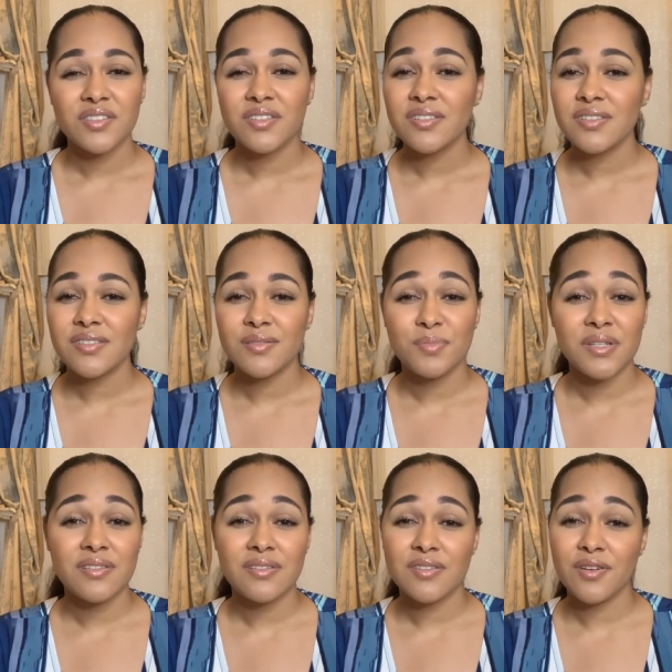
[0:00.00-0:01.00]
Just be
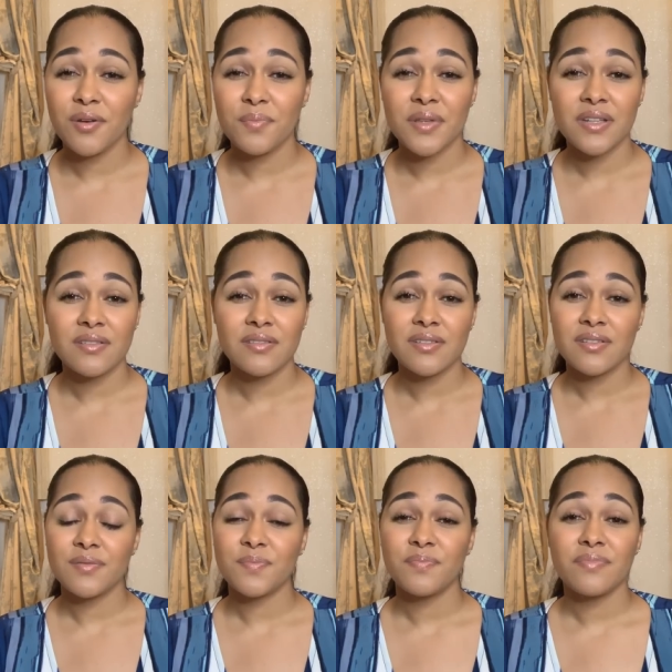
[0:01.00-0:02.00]
determined.
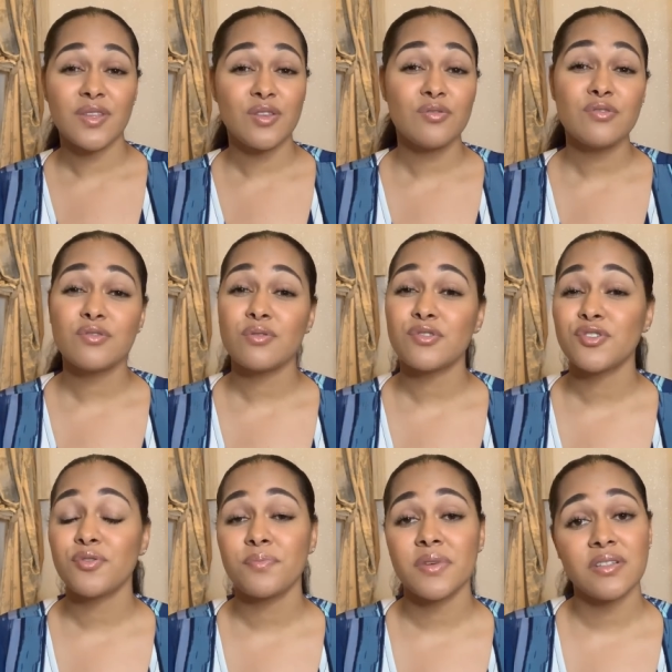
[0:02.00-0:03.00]
Use
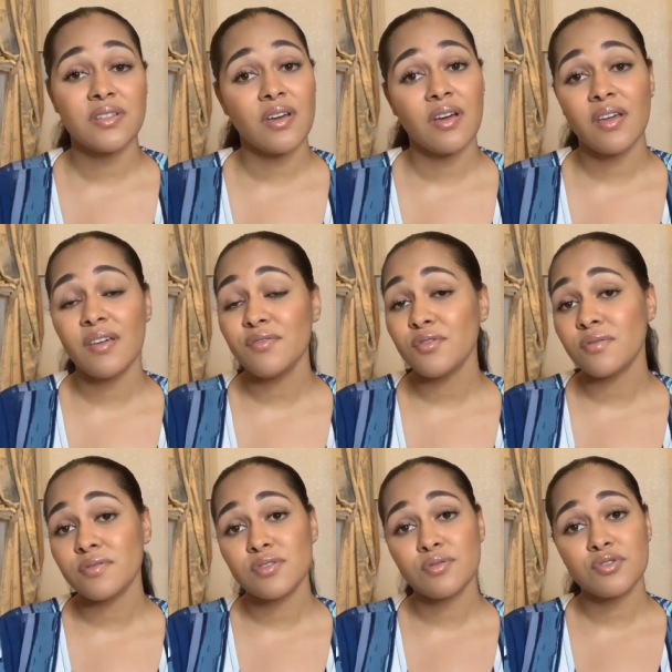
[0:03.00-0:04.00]
social media. If not
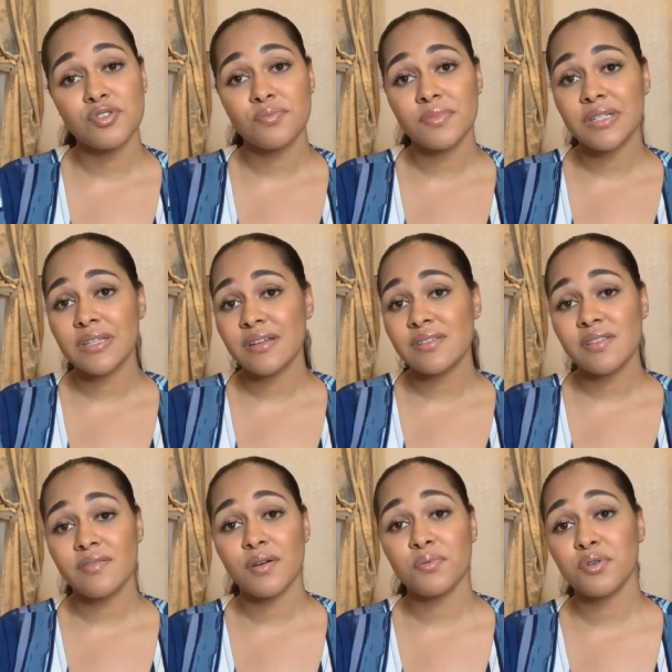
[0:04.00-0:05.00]
for social media,
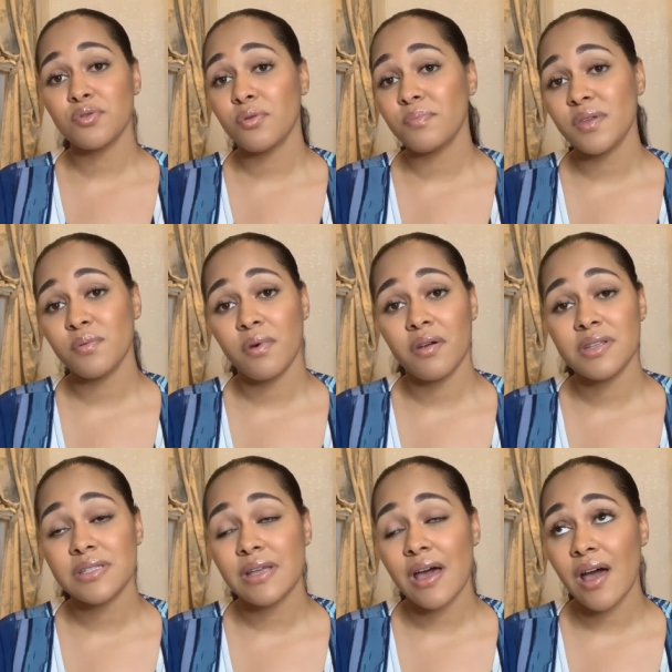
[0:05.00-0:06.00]
Ziva would not be where
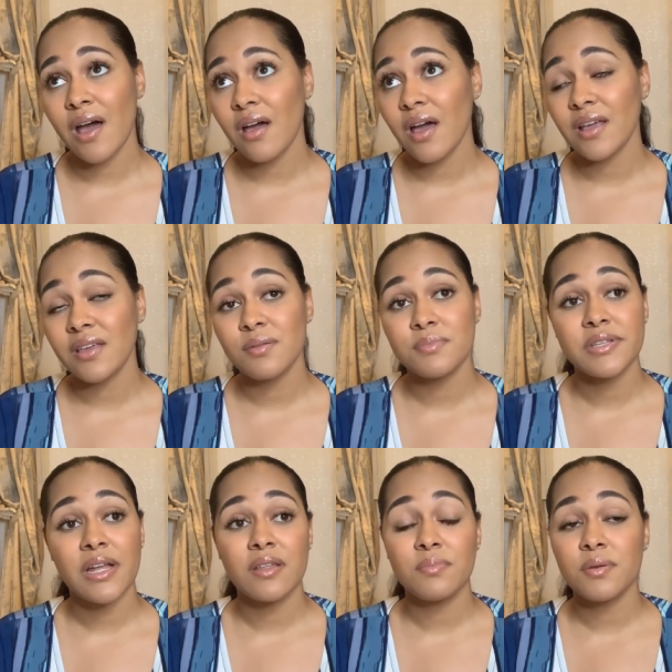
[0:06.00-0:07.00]
it's at. I keep
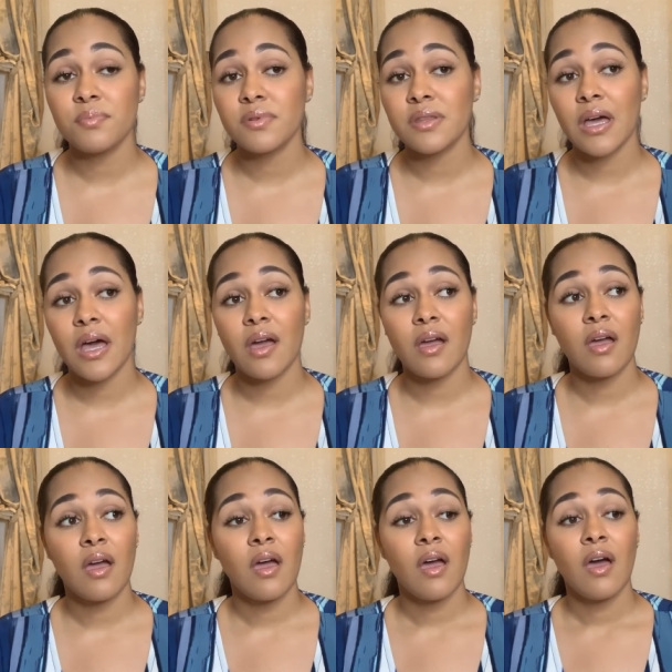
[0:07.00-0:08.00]
telling people that
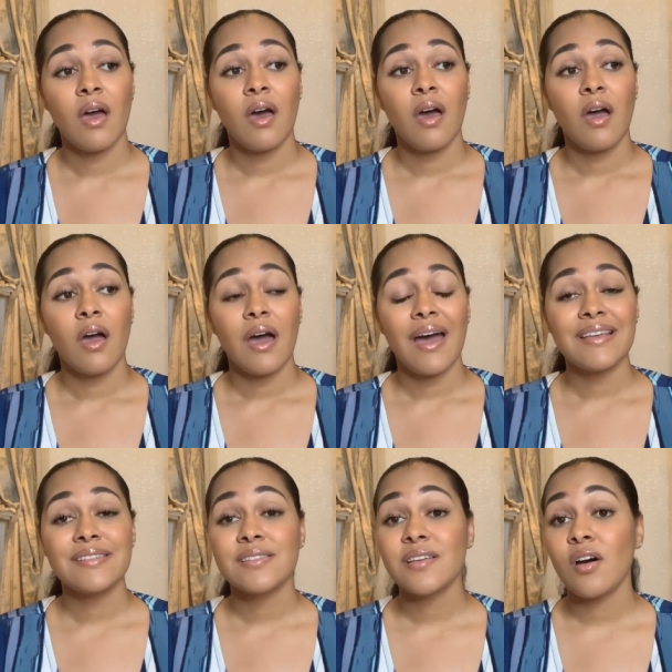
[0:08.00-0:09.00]
I
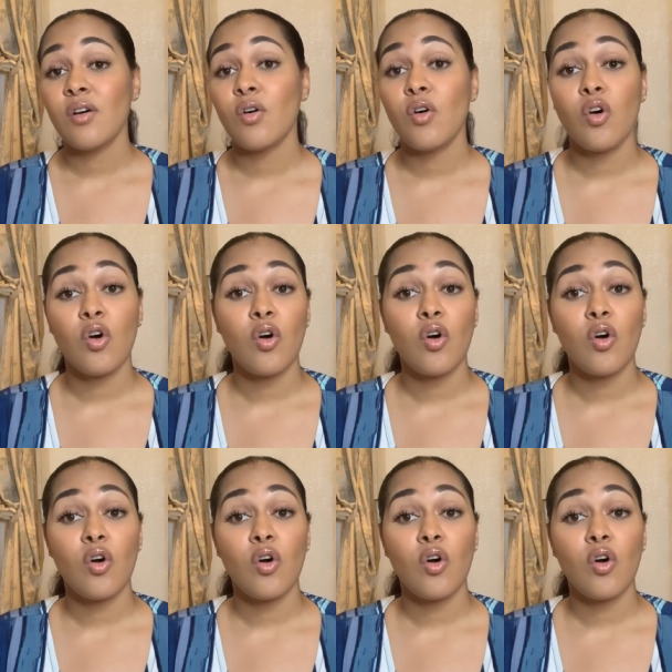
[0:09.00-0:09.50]
sell